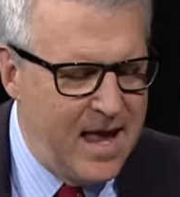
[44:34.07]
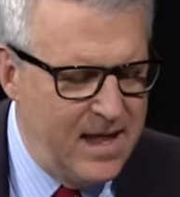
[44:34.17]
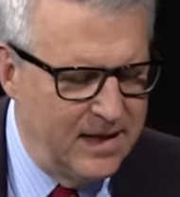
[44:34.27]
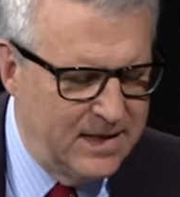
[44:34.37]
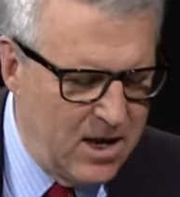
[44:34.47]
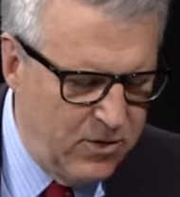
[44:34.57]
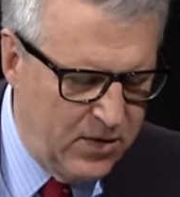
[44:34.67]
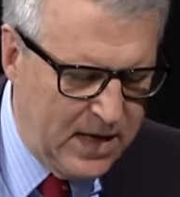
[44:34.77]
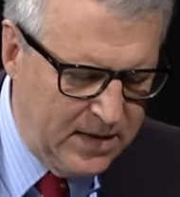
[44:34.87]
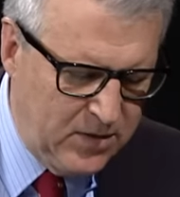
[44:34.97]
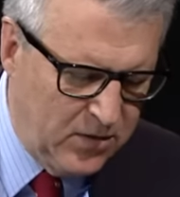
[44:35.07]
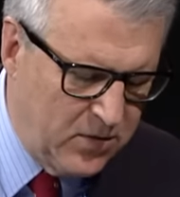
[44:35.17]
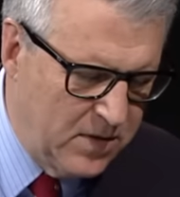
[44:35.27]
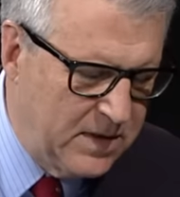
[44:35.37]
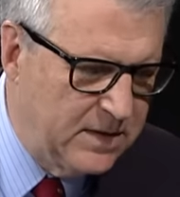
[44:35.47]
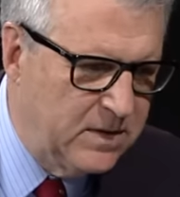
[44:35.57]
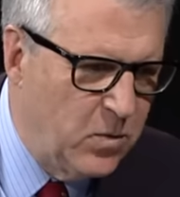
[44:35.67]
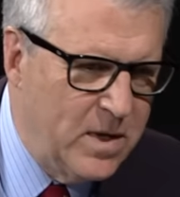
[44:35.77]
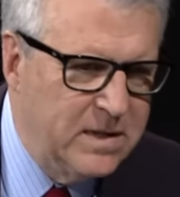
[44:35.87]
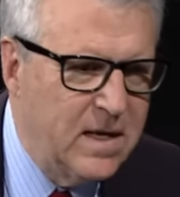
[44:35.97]
Alexandria Ocasio Cortez
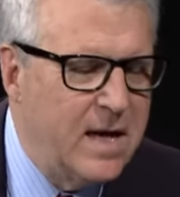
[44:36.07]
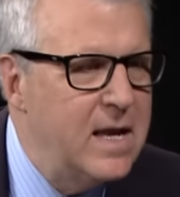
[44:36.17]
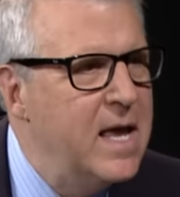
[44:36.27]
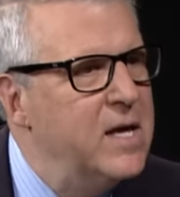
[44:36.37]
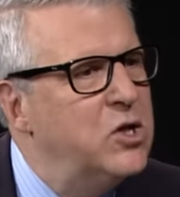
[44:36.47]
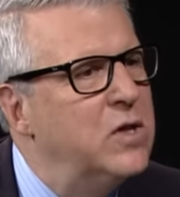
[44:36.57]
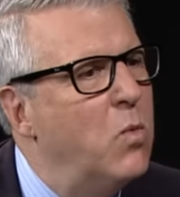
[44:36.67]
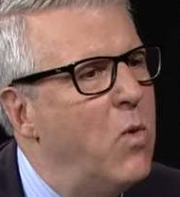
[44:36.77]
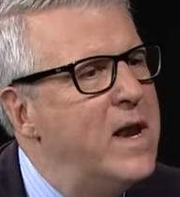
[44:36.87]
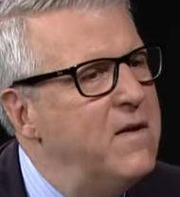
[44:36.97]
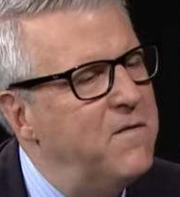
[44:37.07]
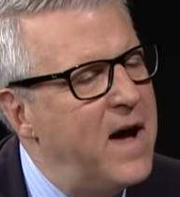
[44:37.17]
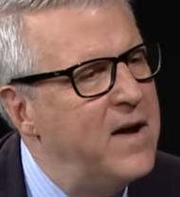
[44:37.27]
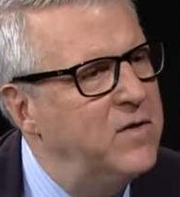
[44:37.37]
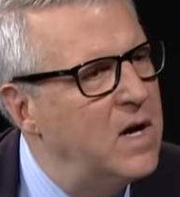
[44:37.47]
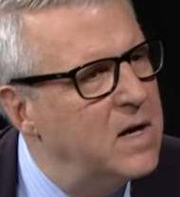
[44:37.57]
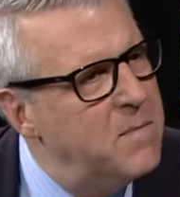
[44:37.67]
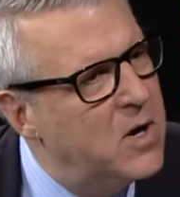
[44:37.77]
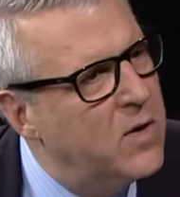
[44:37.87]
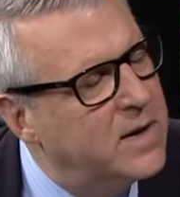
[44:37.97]
to one side. To the one in five young
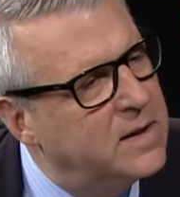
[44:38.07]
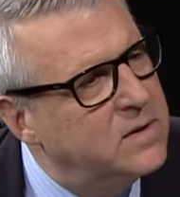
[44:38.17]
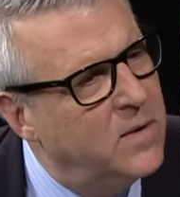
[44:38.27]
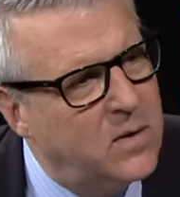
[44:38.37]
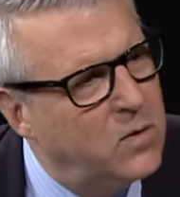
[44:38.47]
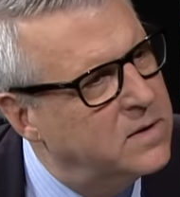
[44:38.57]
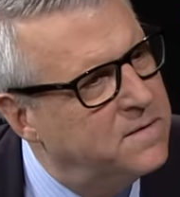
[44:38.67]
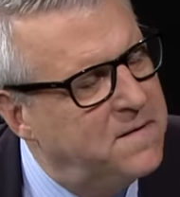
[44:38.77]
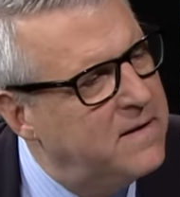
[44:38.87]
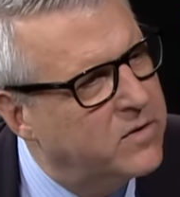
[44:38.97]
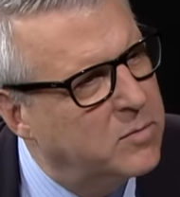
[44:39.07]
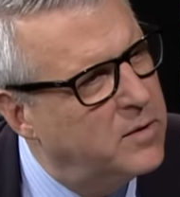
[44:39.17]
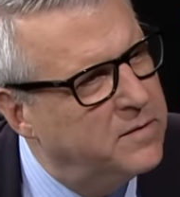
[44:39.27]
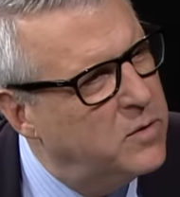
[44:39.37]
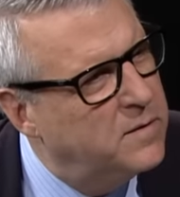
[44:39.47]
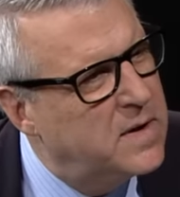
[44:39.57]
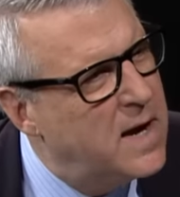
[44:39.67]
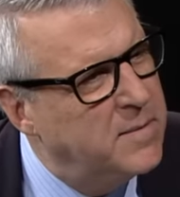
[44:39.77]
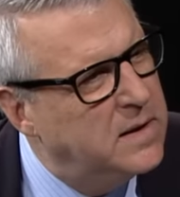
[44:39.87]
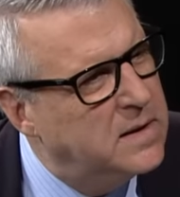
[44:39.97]
Americans who holds a favorable view of
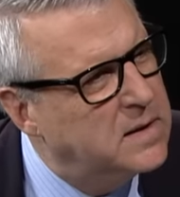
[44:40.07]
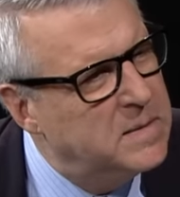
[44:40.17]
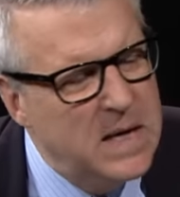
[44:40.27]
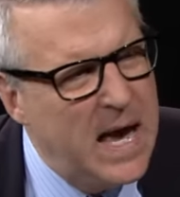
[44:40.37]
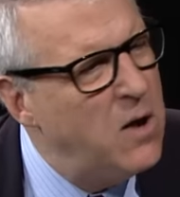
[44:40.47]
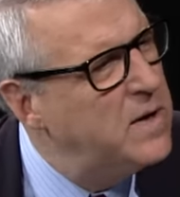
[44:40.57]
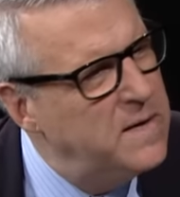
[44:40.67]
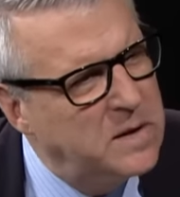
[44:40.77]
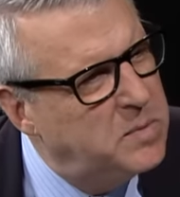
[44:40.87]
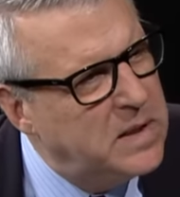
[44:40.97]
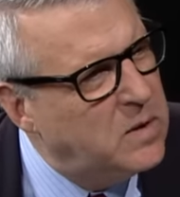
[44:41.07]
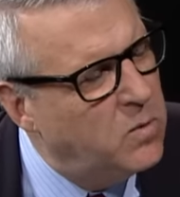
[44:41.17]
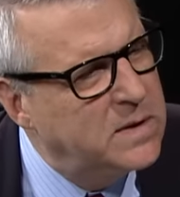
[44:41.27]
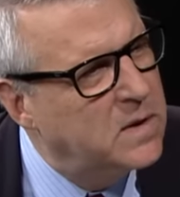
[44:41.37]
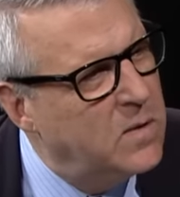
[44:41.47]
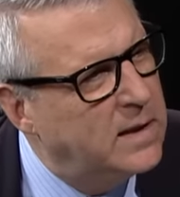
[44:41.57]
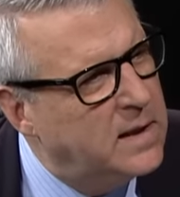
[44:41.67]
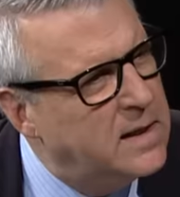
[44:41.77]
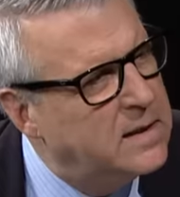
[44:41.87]
communism, how can this be? What's going